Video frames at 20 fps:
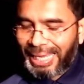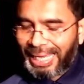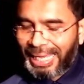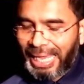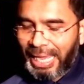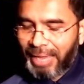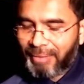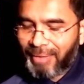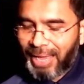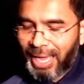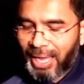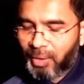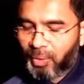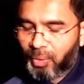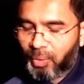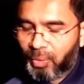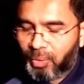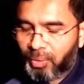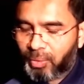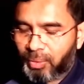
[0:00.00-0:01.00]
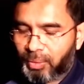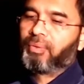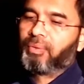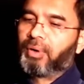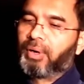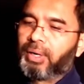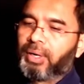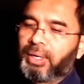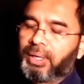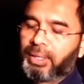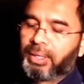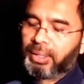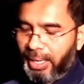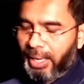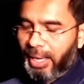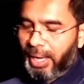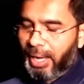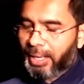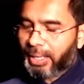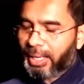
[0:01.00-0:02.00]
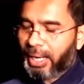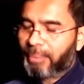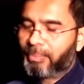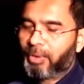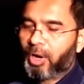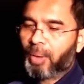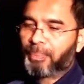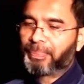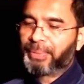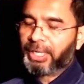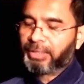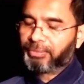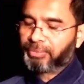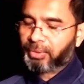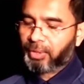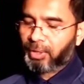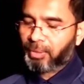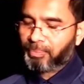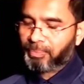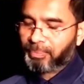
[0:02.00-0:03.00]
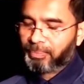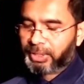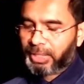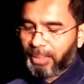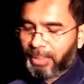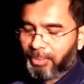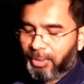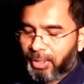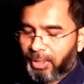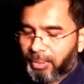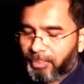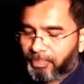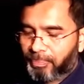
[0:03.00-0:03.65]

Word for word: K value for air can be obtained from table.